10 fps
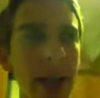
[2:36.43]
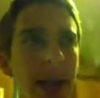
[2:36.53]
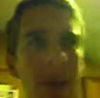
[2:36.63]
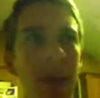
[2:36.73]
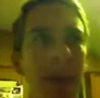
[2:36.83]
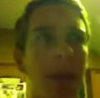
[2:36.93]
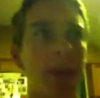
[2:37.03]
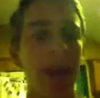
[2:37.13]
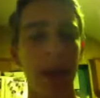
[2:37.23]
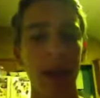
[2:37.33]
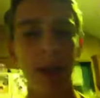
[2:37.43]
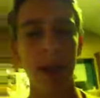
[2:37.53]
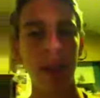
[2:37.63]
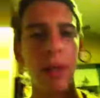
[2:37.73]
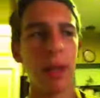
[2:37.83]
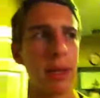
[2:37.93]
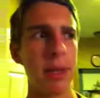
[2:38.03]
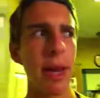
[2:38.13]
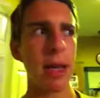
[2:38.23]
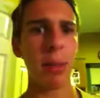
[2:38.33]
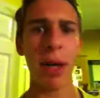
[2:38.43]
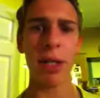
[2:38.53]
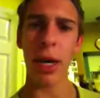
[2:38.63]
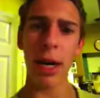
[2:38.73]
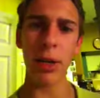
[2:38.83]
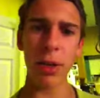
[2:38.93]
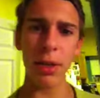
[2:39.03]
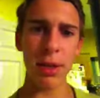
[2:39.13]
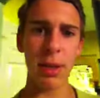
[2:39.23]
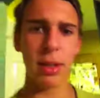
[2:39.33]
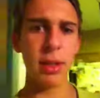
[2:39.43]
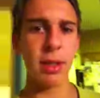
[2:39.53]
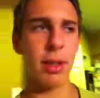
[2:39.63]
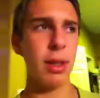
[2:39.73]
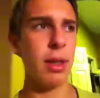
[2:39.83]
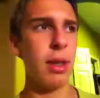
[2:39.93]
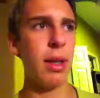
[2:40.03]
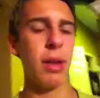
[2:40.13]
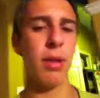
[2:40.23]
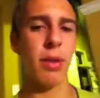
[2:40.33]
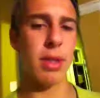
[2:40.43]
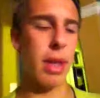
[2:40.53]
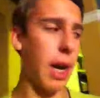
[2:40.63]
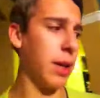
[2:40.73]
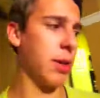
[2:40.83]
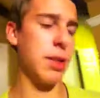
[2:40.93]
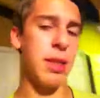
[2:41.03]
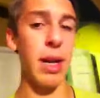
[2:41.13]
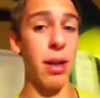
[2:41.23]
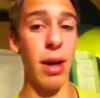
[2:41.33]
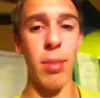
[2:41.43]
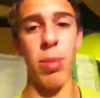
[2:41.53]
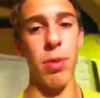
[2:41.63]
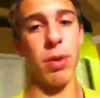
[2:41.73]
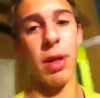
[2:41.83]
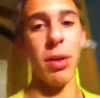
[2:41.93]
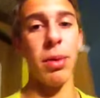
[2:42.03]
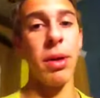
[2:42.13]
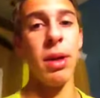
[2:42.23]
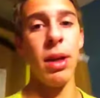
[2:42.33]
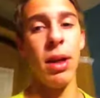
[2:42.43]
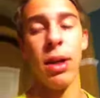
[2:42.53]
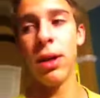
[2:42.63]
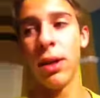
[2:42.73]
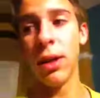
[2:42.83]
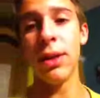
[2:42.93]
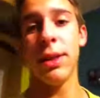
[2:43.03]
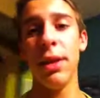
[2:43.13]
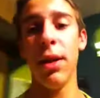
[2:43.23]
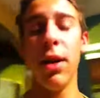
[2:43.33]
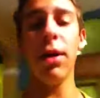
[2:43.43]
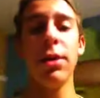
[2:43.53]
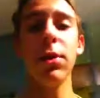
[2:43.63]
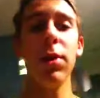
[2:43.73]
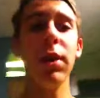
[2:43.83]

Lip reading: like, if you have a psychiatrist, or psychiatrist, I prefer the other one, it's, oh, dude,